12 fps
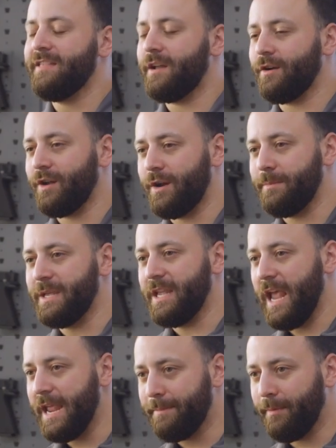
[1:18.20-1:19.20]
that are gonna be
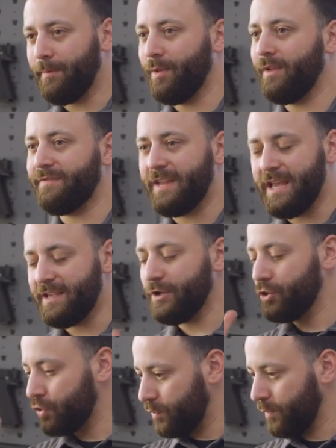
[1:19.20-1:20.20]
capable of
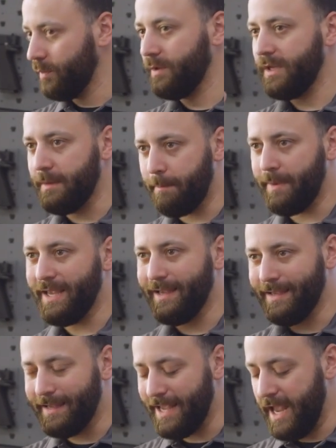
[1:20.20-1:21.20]
taking truly
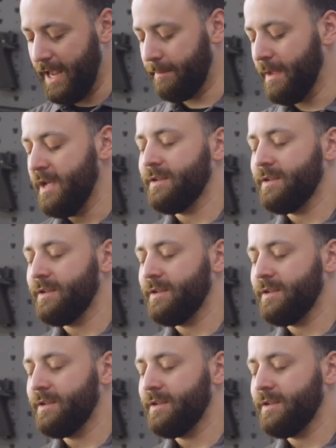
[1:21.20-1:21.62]
big game.